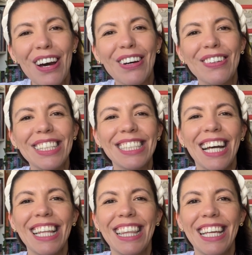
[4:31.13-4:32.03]
which
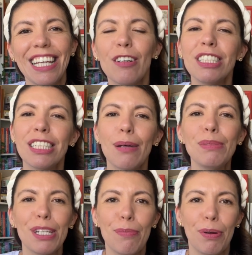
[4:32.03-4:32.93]
I think
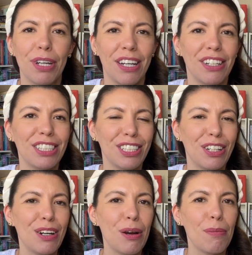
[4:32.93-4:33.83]
sums up her
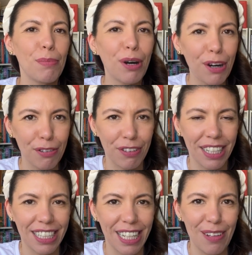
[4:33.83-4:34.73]
character
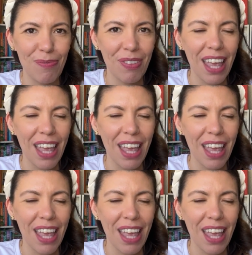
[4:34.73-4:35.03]
perfectly.